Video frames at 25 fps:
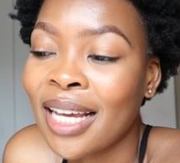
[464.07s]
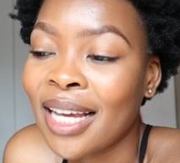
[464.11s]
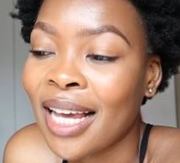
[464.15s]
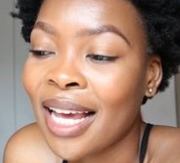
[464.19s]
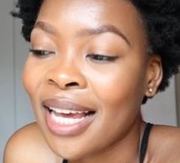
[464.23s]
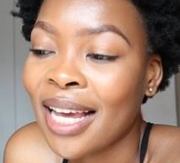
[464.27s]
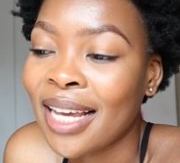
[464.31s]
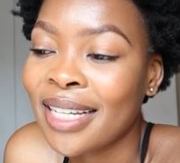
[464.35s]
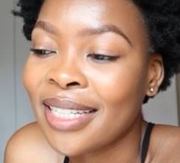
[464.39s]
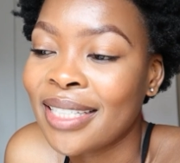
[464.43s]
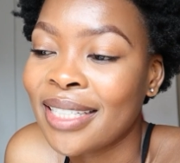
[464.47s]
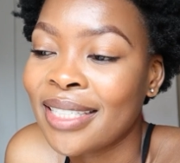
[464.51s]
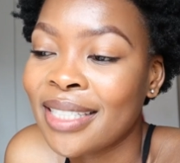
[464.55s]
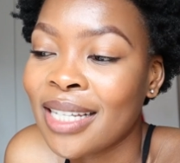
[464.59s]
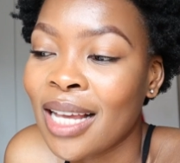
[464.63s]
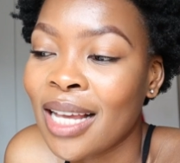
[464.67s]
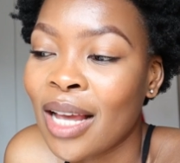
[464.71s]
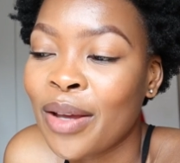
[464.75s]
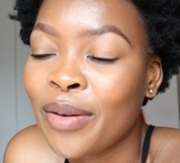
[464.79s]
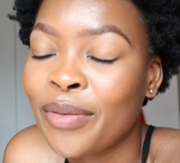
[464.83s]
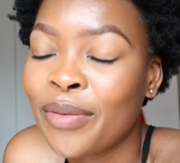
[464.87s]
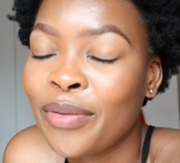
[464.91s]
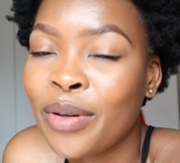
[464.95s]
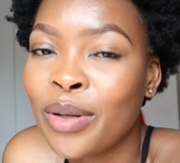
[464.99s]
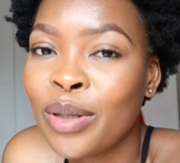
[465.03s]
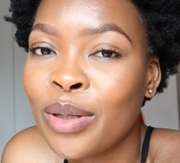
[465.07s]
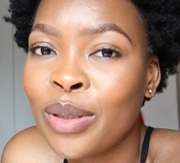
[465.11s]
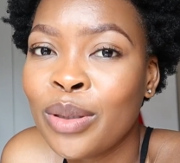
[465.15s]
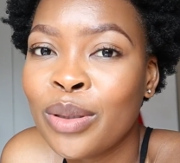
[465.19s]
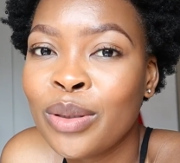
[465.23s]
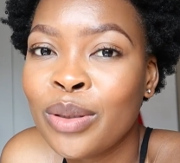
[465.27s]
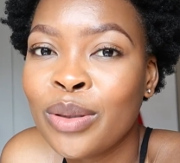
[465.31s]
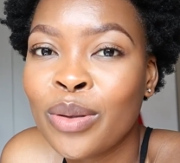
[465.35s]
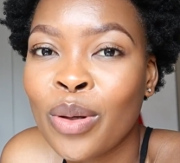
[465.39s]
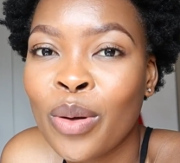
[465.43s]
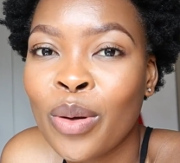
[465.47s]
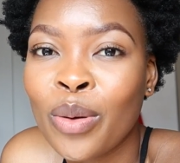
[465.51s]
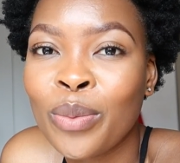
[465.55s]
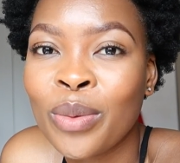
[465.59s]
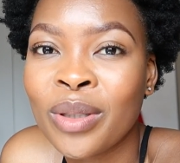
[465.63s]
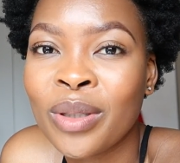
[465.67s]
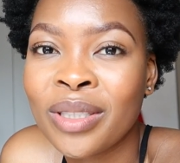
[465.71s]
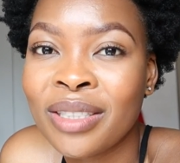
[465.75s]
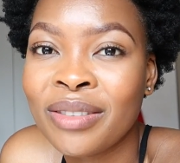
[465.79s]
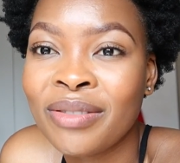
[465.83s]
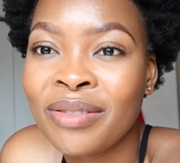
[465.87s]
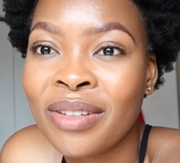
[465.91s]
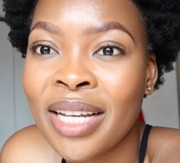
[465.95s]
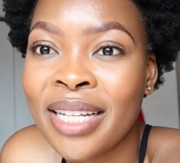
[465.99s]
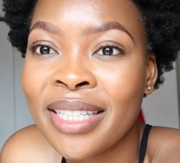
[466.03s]
Guys, I feel so
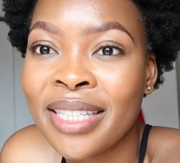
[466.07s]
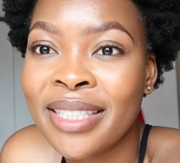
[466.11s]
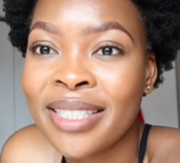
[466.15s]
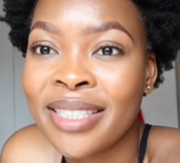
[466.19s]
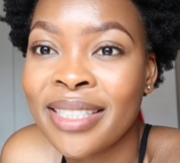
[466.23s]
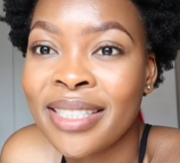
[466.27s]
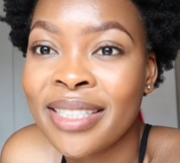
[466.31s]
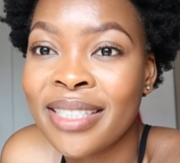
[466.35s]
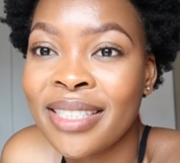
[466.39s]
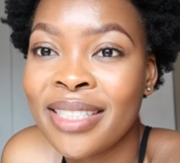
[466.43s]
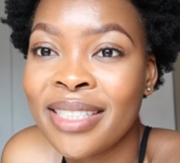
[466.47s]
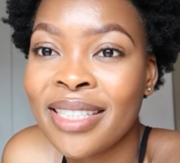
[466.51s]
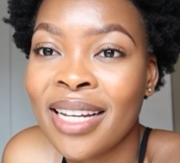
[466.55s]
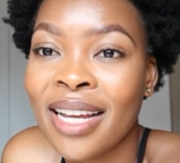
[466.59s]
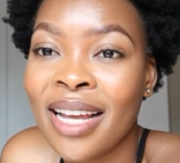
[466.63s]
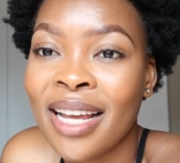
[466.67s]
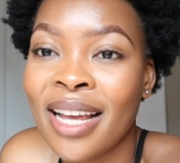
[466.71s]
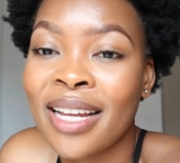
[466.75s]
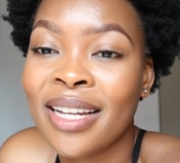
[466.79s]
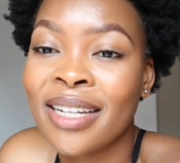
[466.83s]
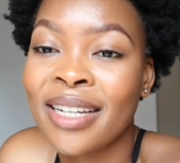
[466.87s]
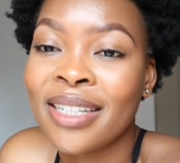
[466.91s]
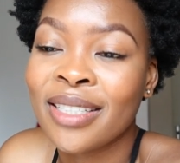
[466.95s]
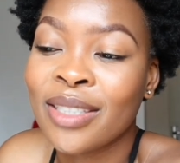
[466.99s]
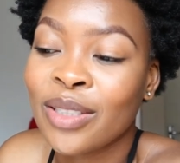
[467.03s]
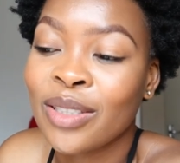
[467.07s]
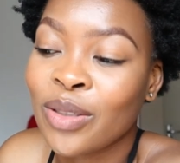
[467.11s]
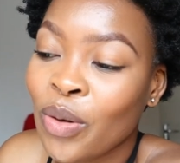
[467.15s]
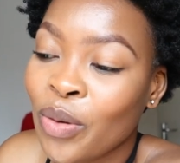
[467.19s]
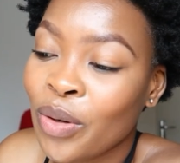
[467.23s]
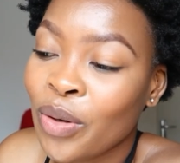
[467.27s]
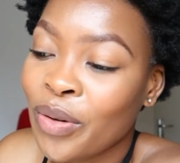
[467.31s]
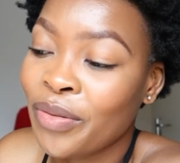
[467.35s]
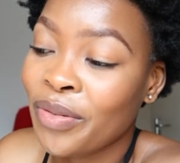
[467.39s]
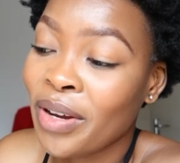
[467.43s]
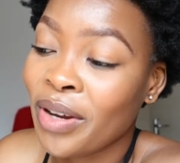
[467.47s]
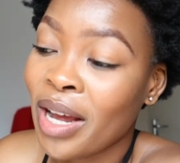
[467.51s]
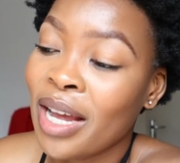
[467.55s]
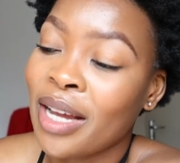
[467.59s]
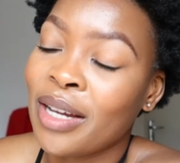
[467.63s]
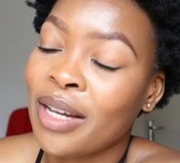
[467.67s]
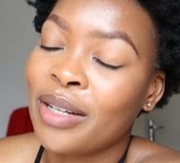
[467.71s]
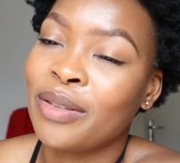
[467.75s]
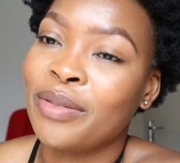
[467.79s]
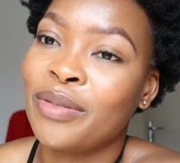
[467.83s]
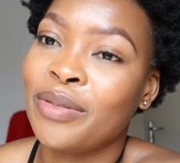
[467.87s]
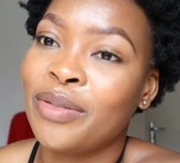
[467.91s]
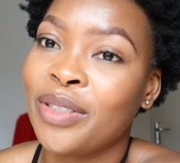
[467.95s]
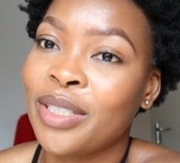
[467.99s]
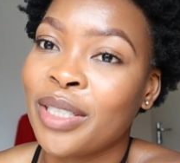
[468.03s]
motivated and so
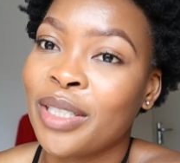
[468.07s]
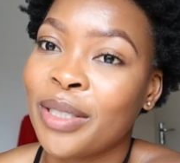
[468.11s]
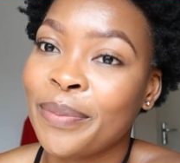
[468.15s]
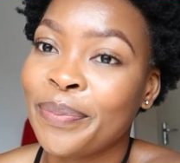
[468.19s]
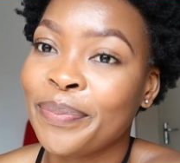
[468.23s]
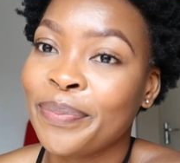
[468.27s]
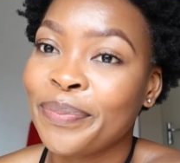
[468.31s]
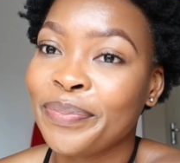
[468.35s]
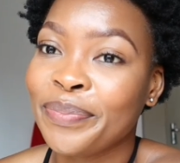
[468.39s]
revived.